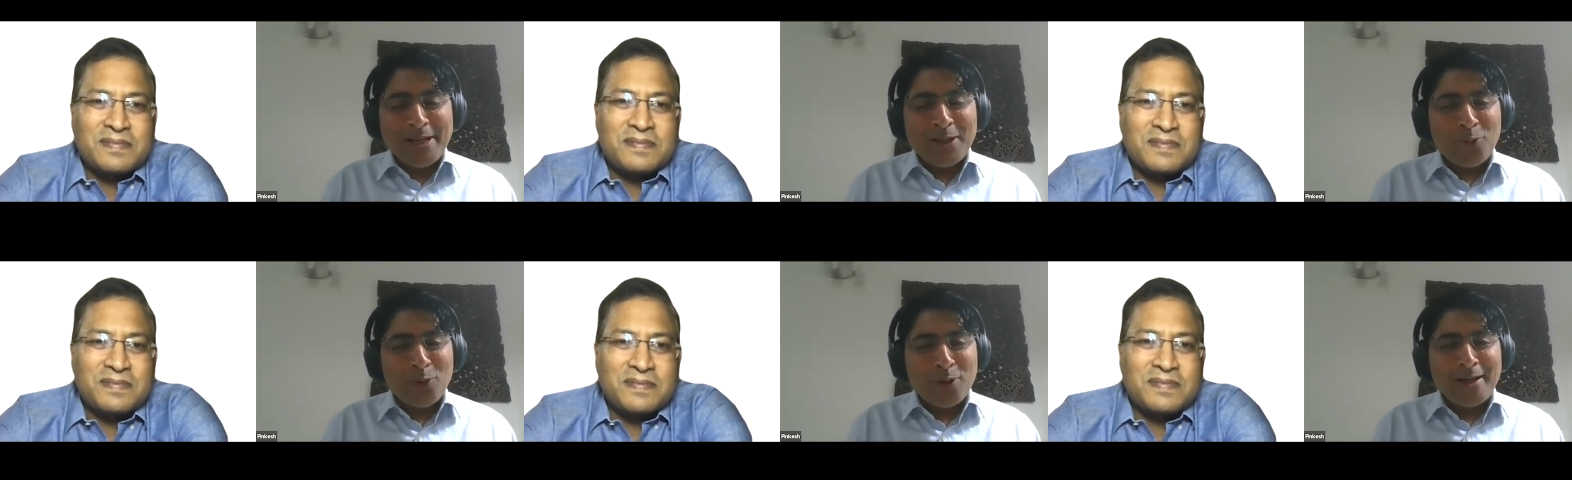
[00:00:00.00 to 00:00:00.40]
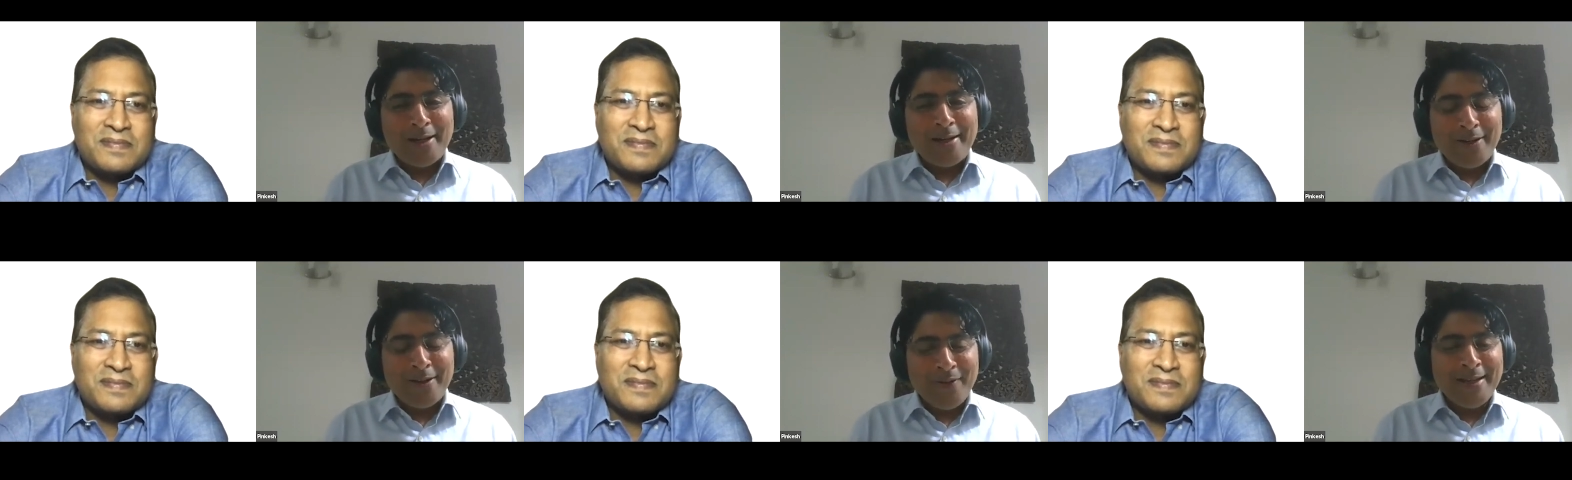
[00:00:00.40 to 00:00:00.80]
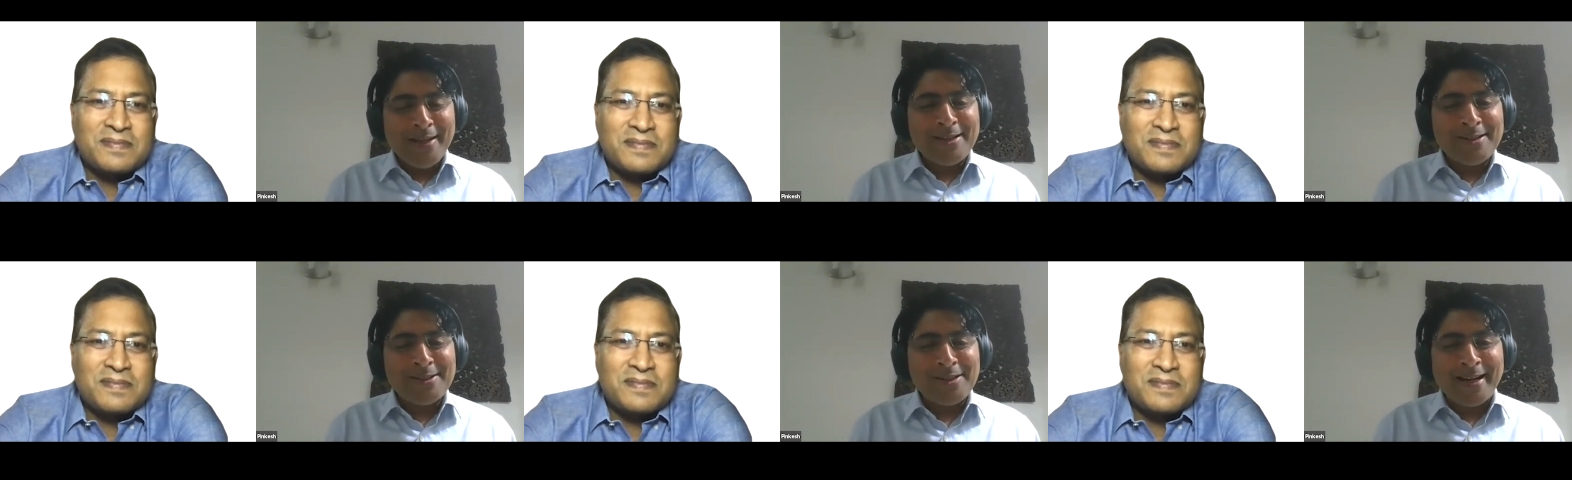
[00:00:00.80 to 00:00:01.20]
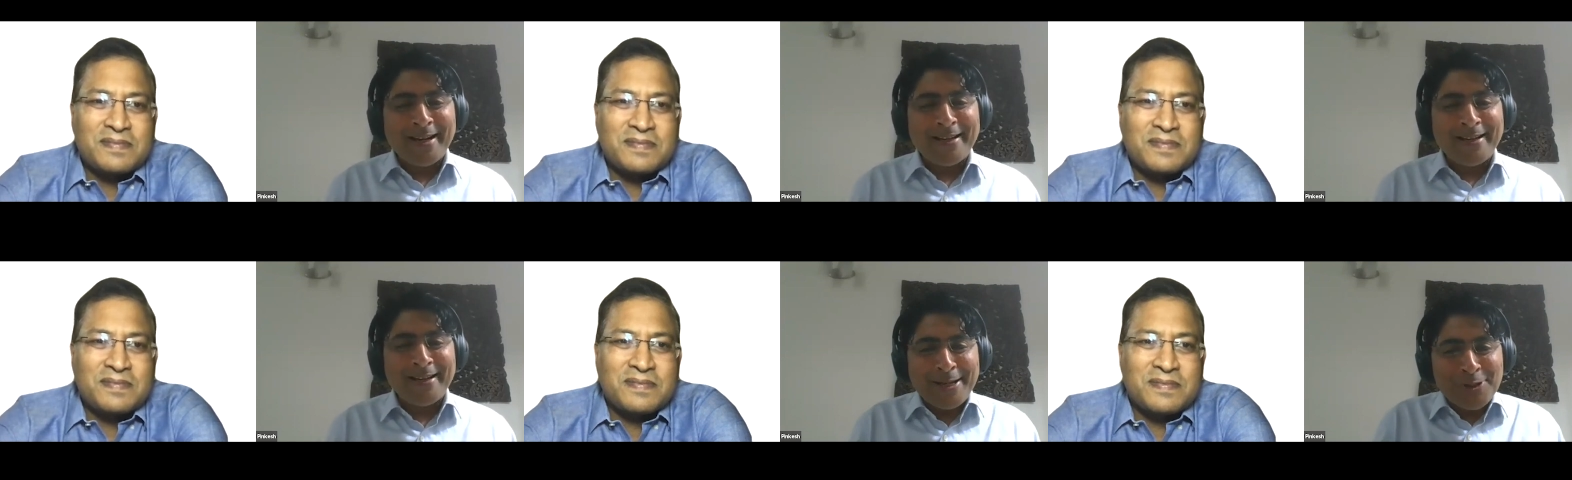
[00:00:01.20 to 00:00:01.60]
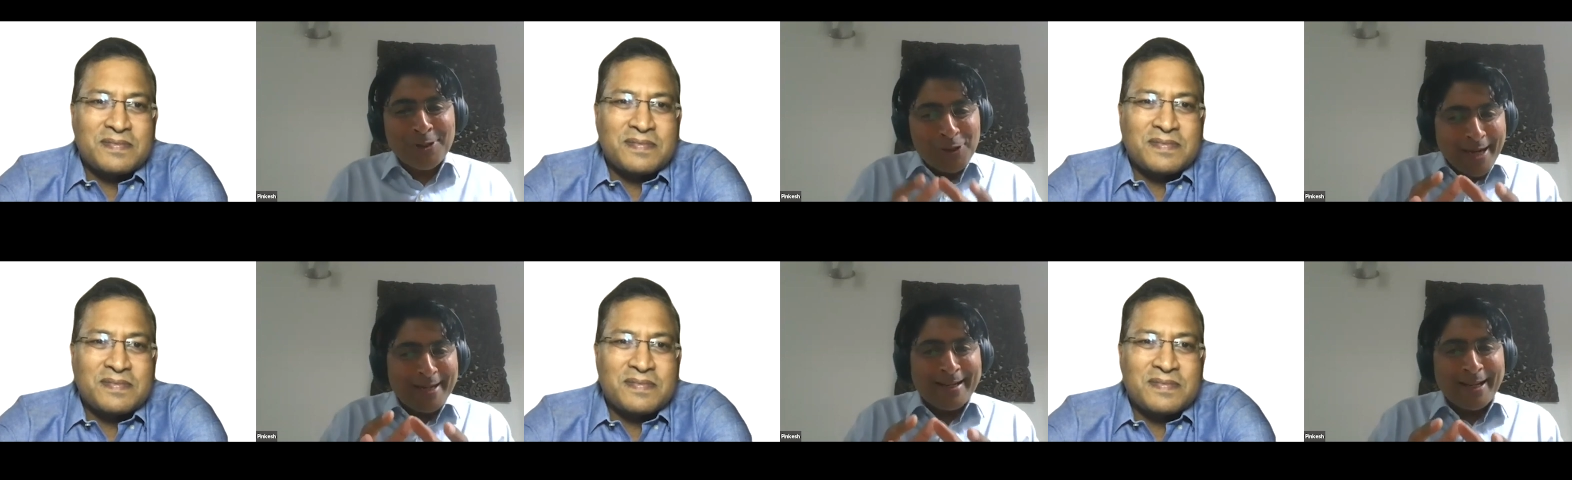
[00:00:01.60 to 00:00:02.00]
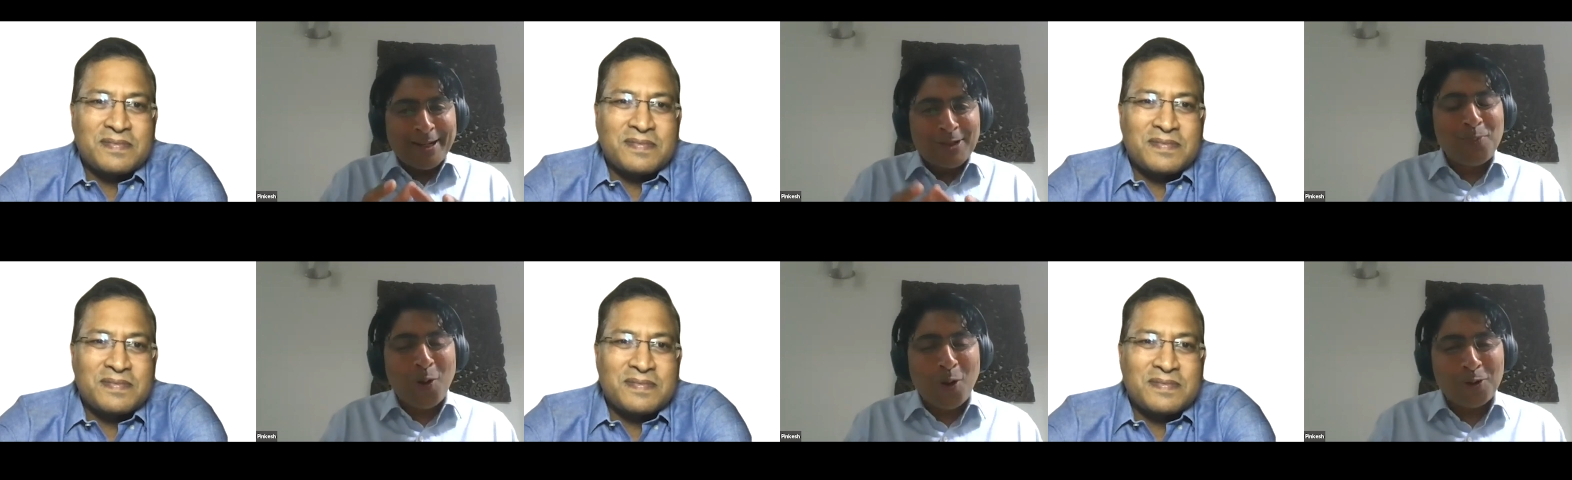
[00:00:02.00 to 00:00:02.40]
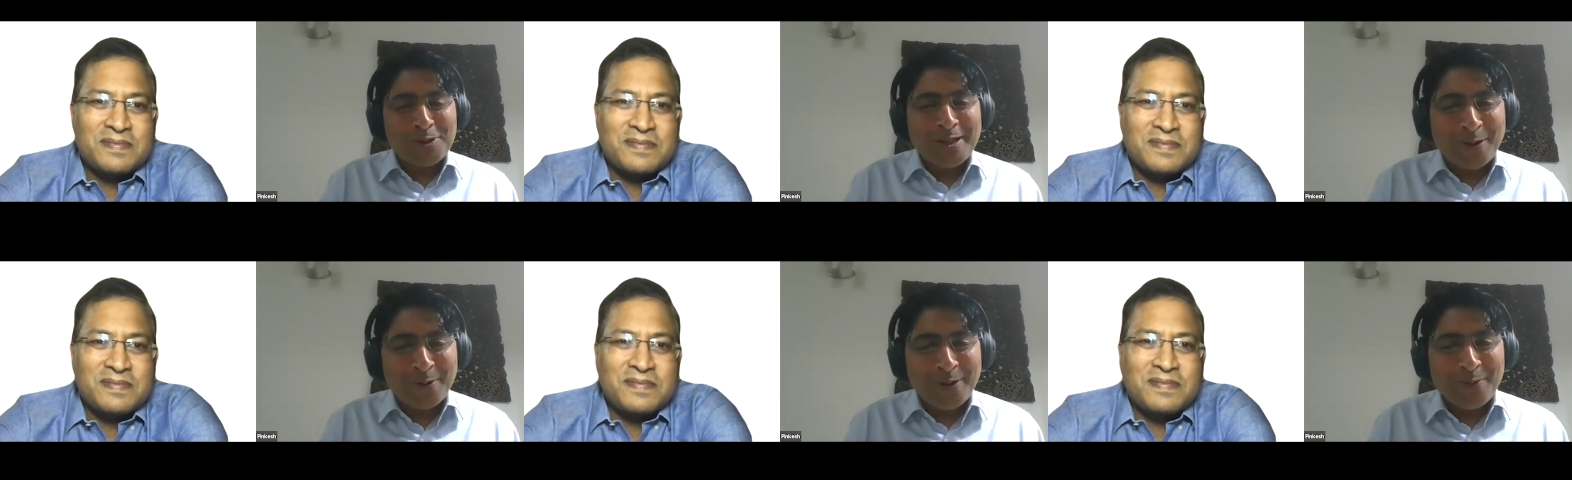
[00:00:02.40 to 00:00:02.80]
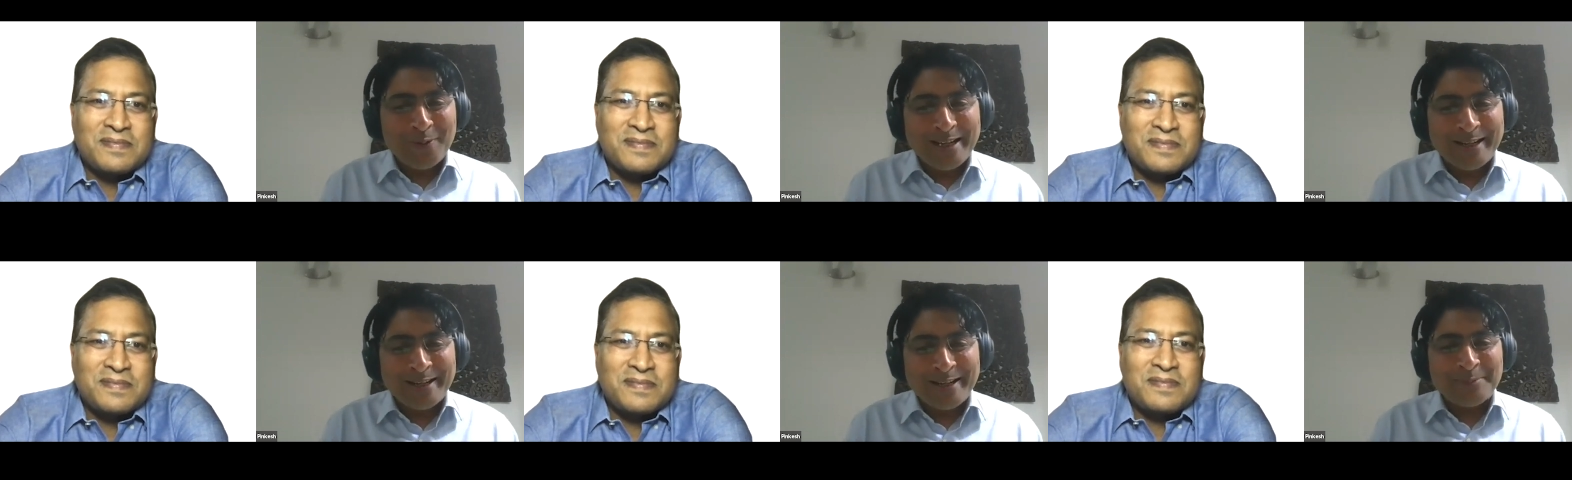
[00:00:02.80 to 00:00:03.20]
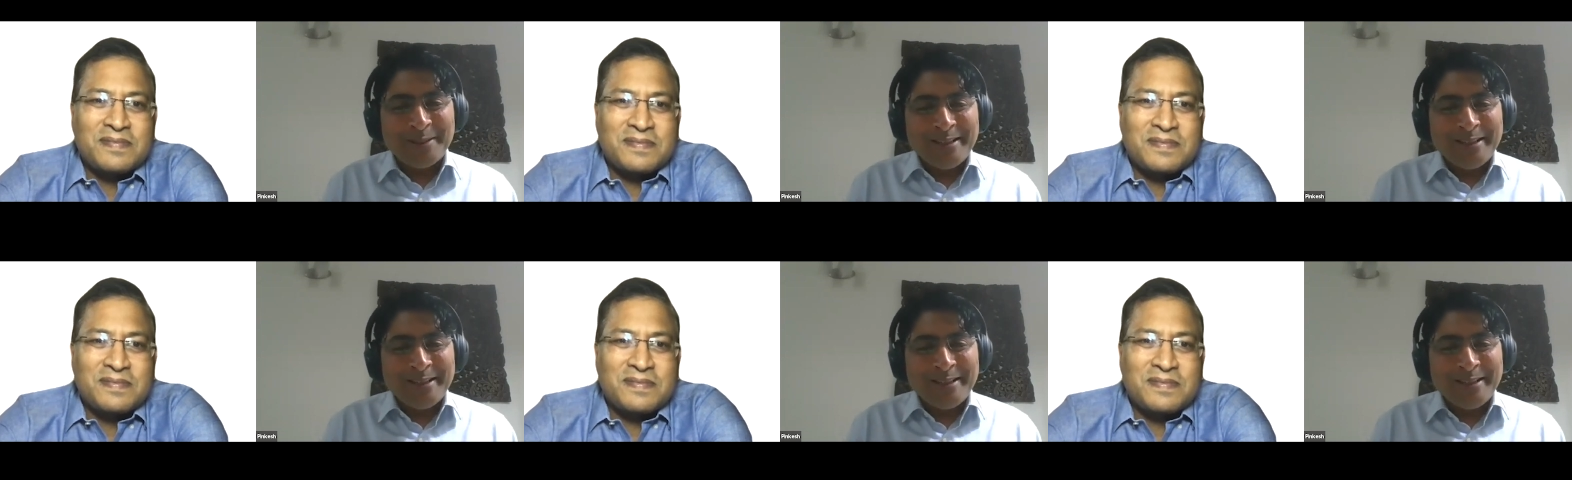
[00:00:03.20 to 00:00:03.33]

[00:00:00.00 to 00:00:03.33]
Speaker 1: It seems like we're kind of living inside inside an Xbox now, right?